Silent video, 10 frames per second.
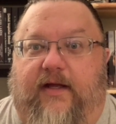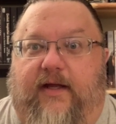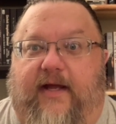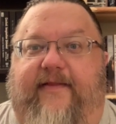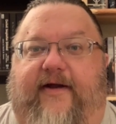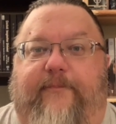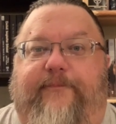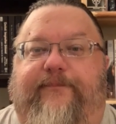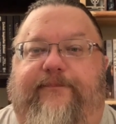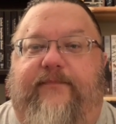Hey there.
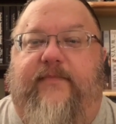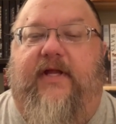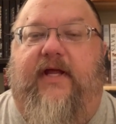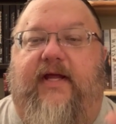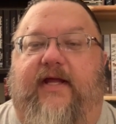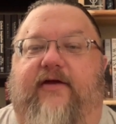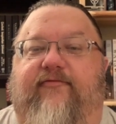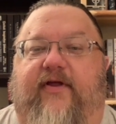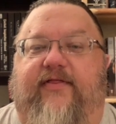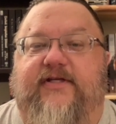
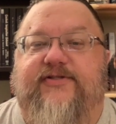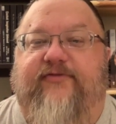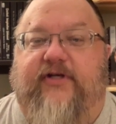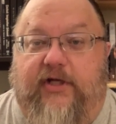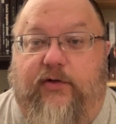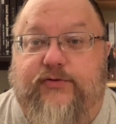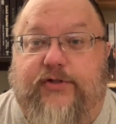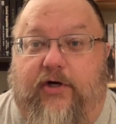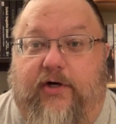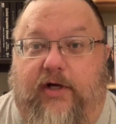If these videos
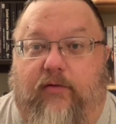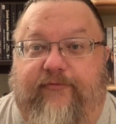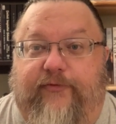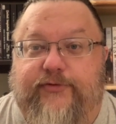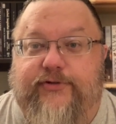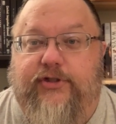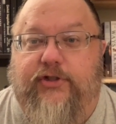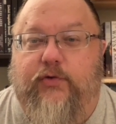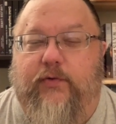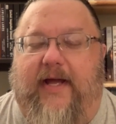are helpful to
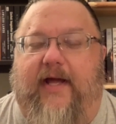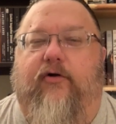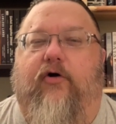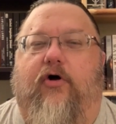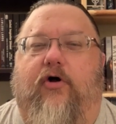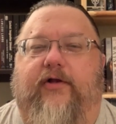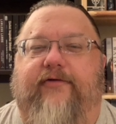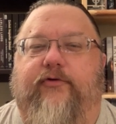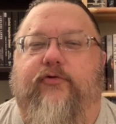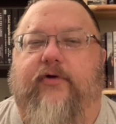you at all,
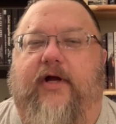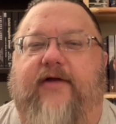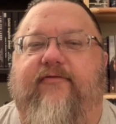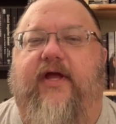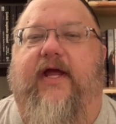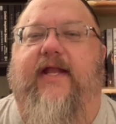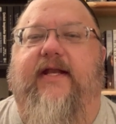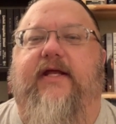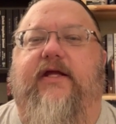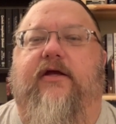if you derive
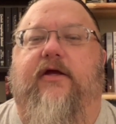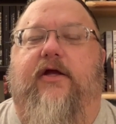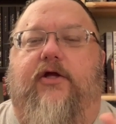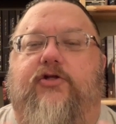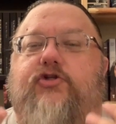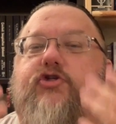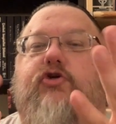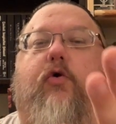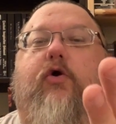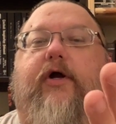any
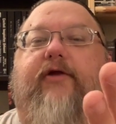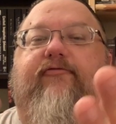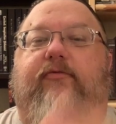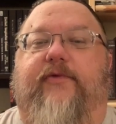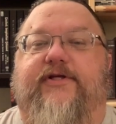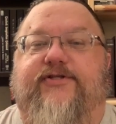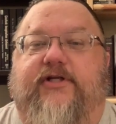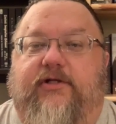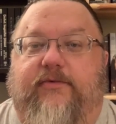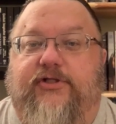joy from
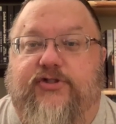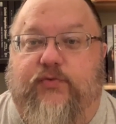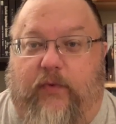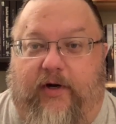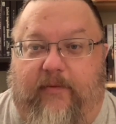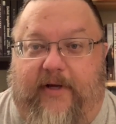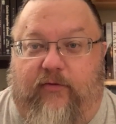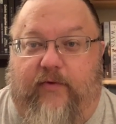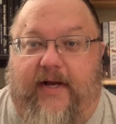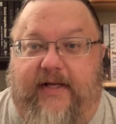listening to me swear
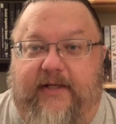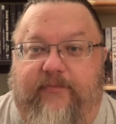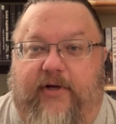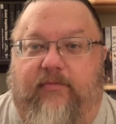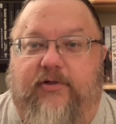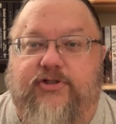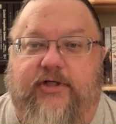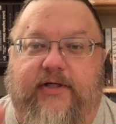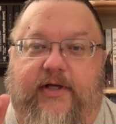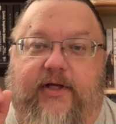about writing and
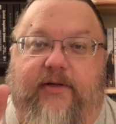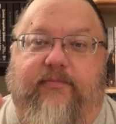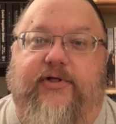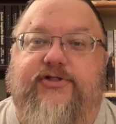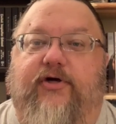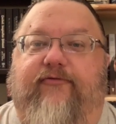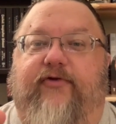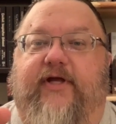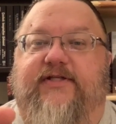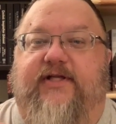publishing, please don't
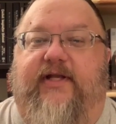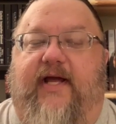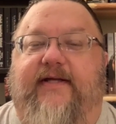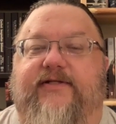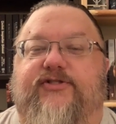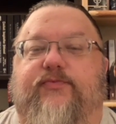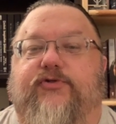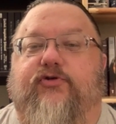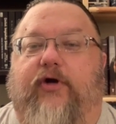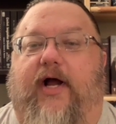forget to like and
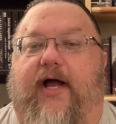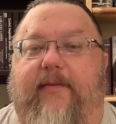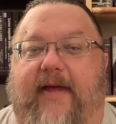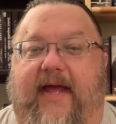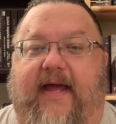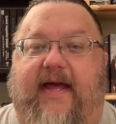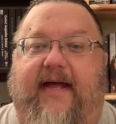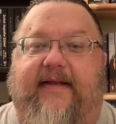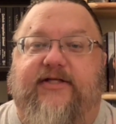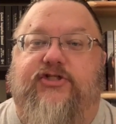subscribe
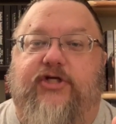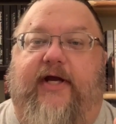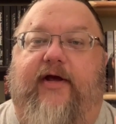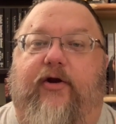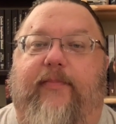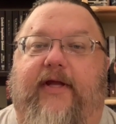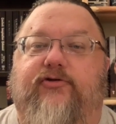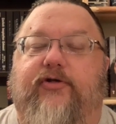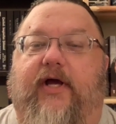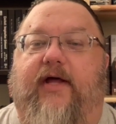and check out our
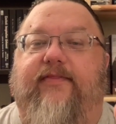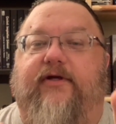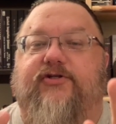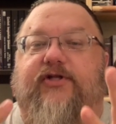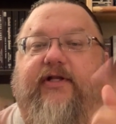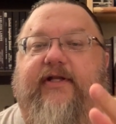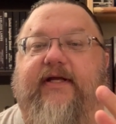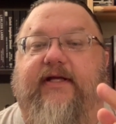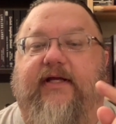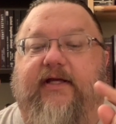Patreon. There's a
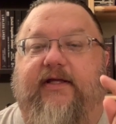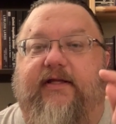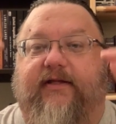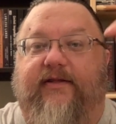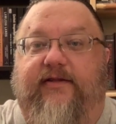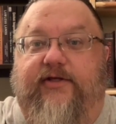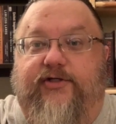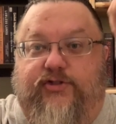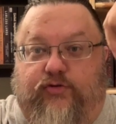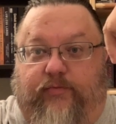link in the
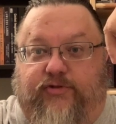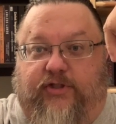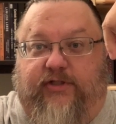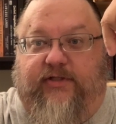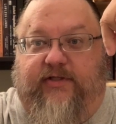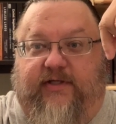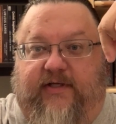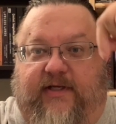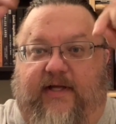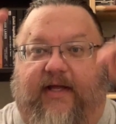description.
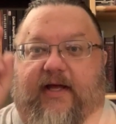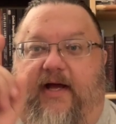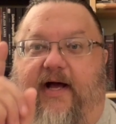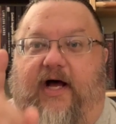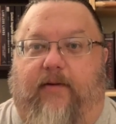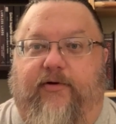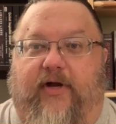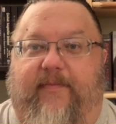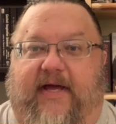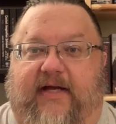I'll be
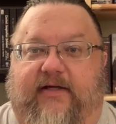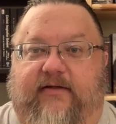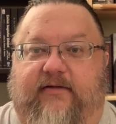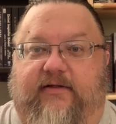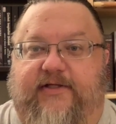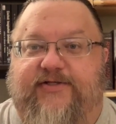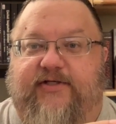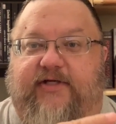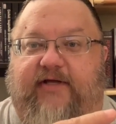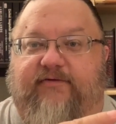right back. Listen
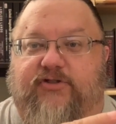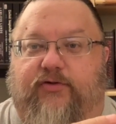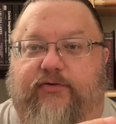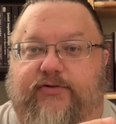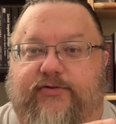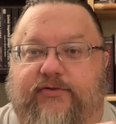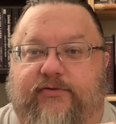to David Childers.